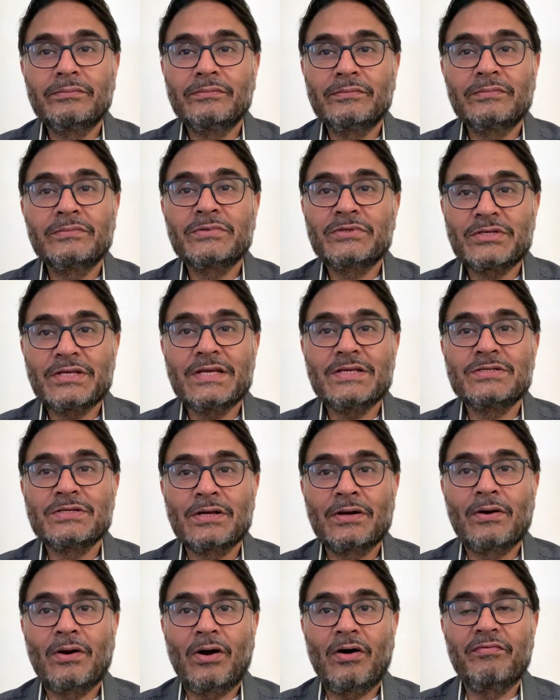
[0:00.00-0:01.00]

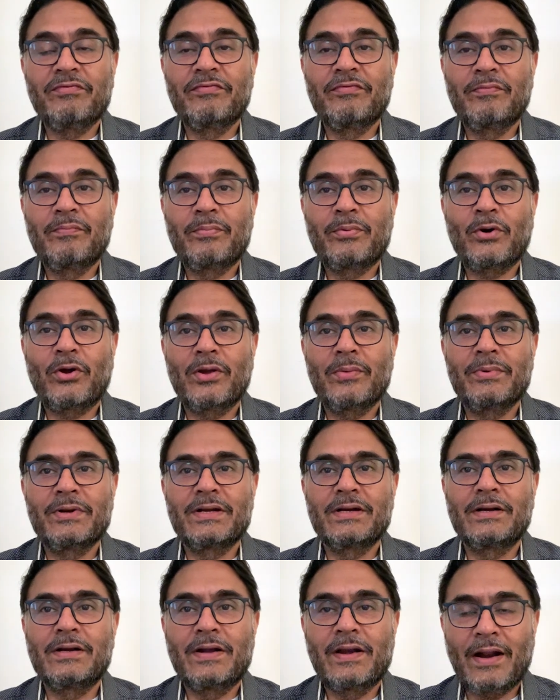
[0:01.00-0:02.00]
seizure of
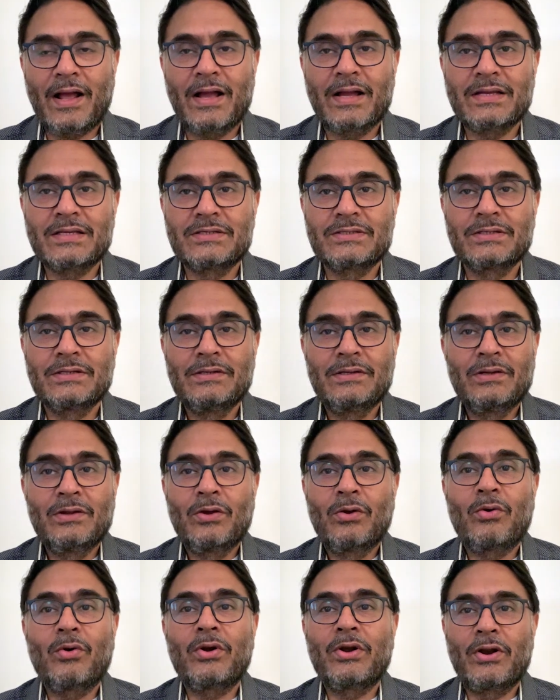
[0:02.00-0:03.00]
prohibited drugs
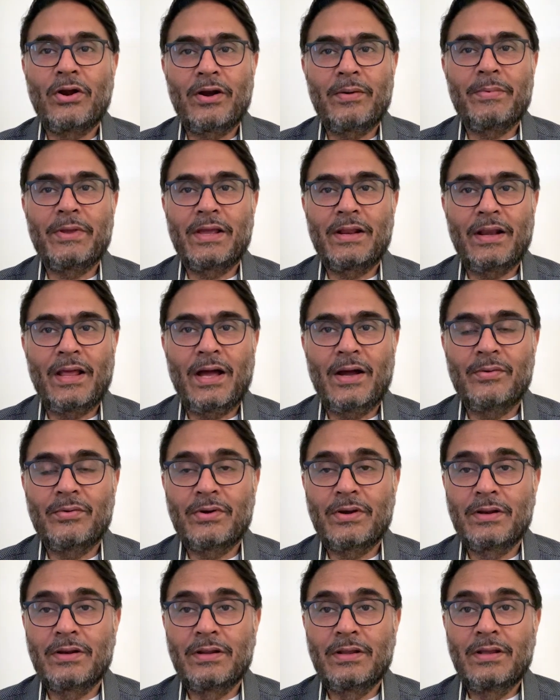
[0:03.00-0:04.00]
could not be
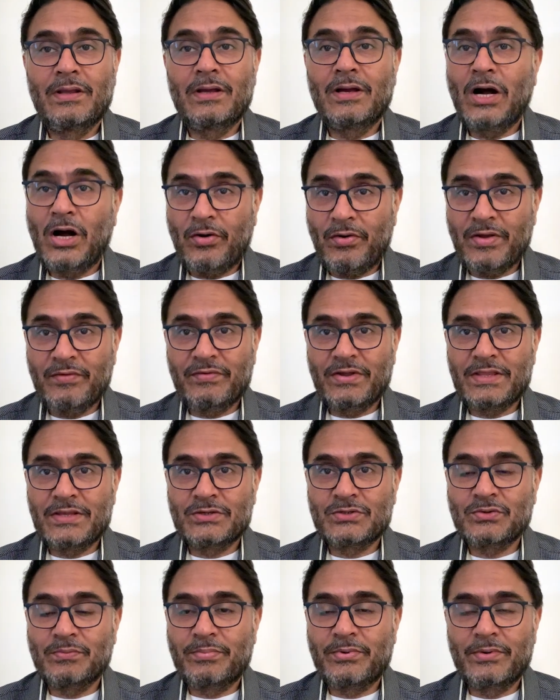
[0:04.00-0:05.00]
allowed. However, the
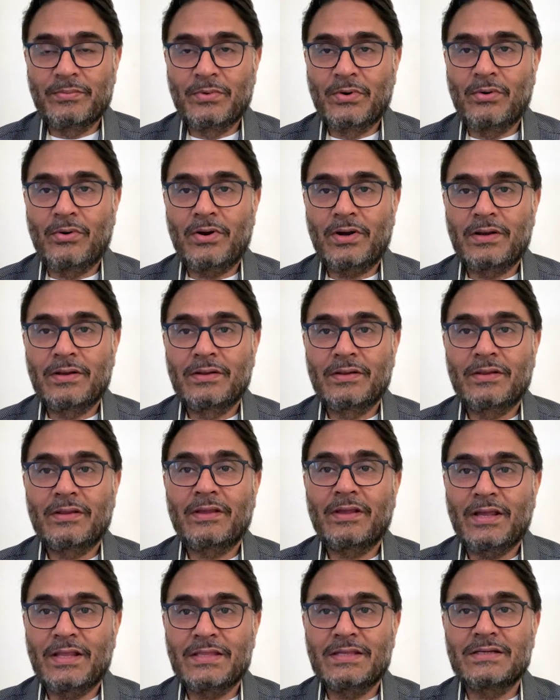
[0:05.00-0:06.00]
Supreme Court,
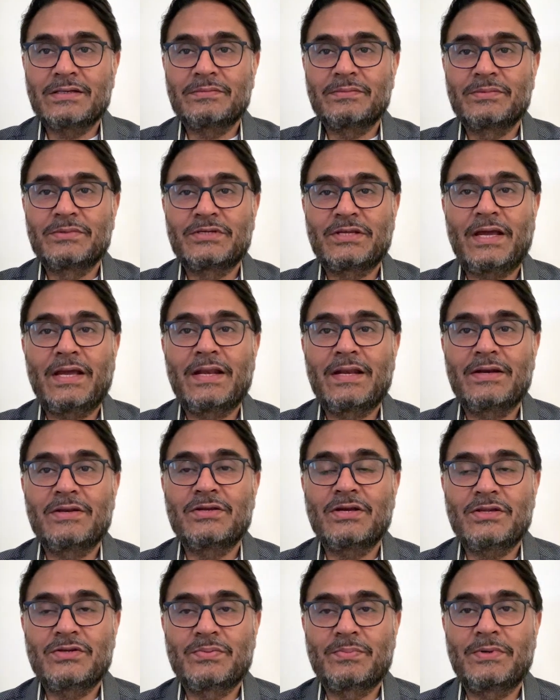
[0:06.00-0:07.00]
in the cited
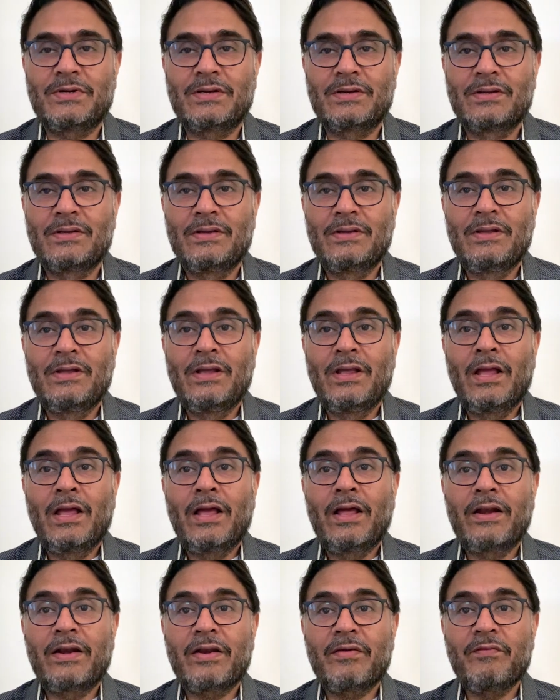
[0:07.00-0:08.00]
judgment,
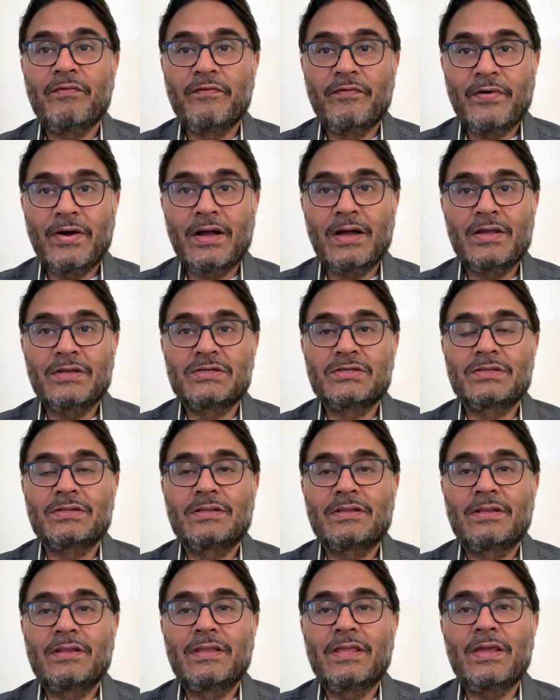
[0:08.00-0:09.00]
reversed
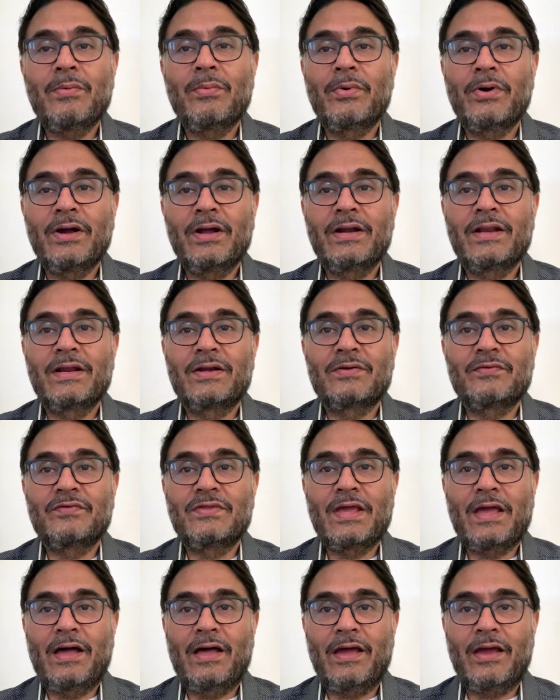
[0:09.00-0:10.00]
the verdict of
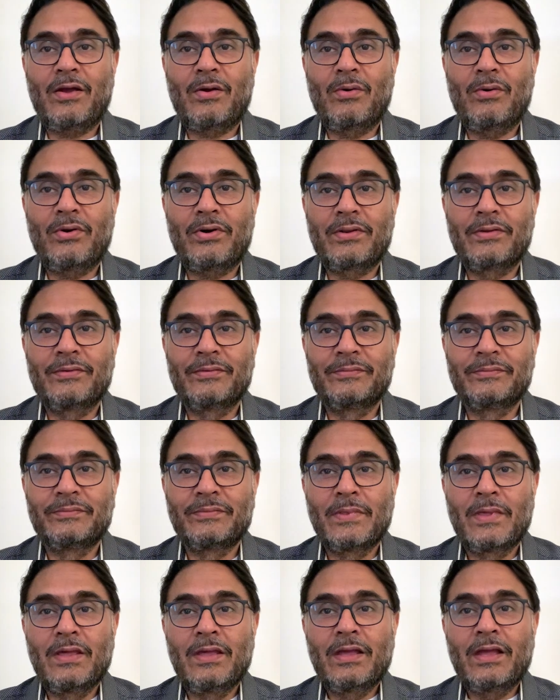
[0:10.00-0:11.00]
the High Court,
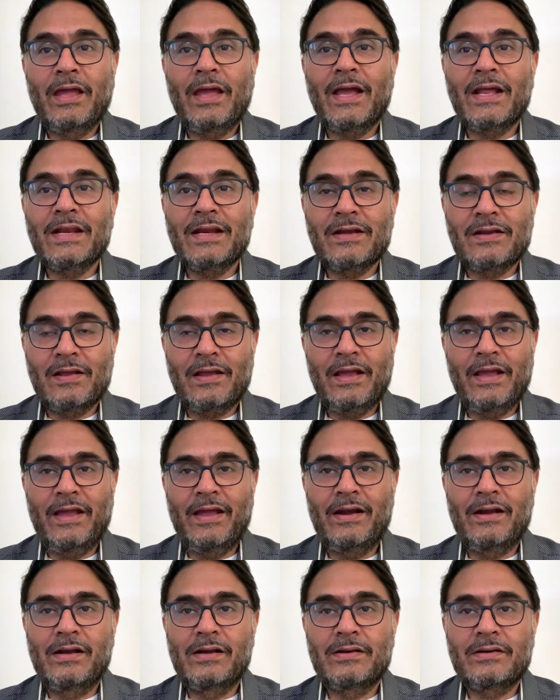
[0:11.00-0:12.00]
and it
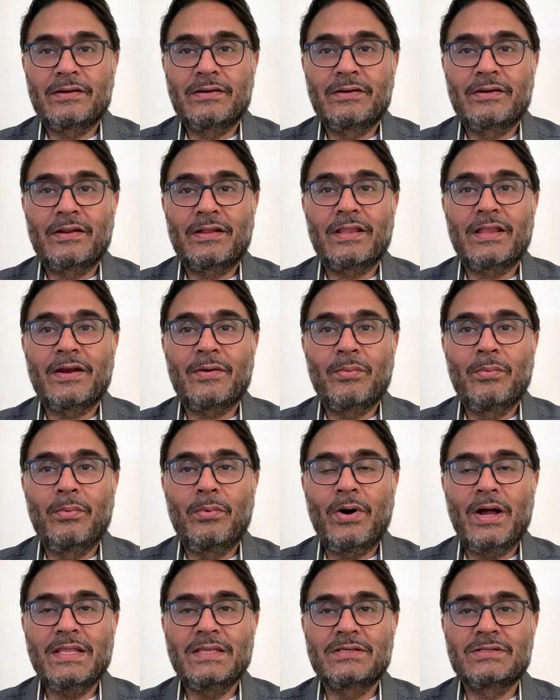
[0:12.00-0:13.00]
held that
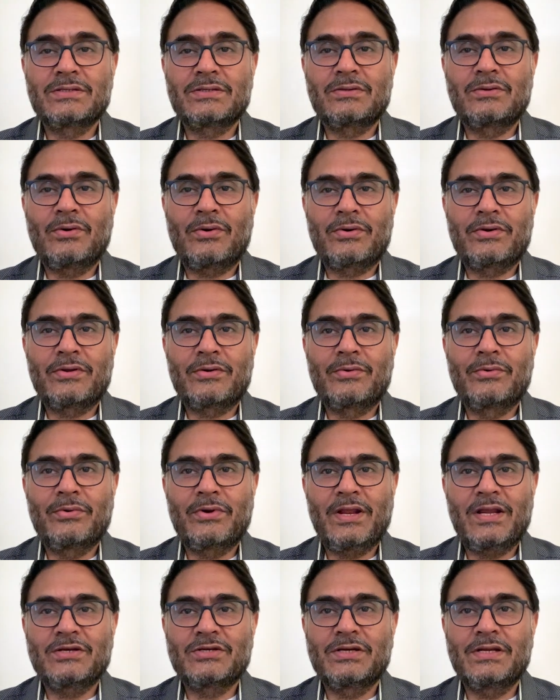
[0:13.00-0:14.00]
once Dr.
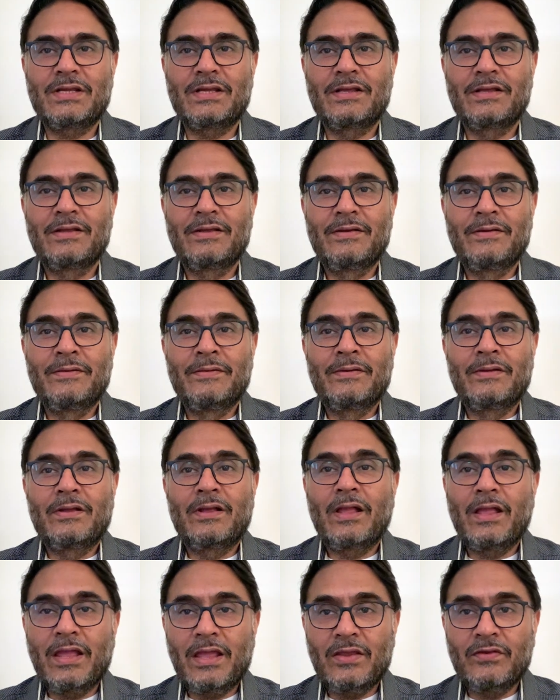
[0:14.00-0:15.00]
Qureshi
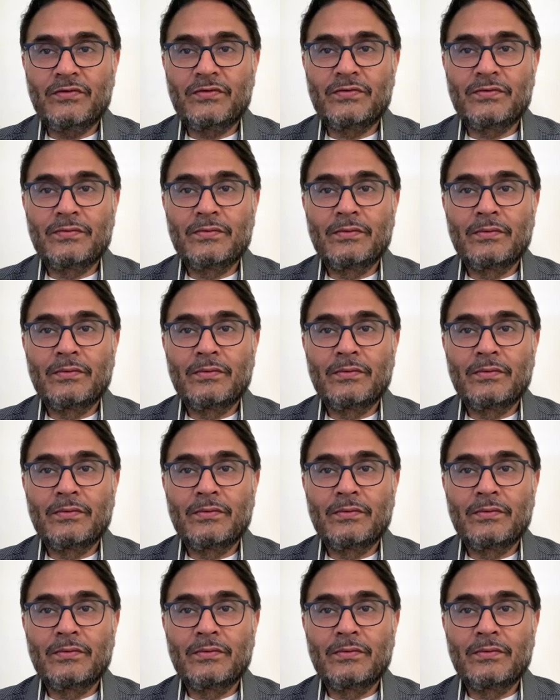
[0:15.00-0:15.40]
is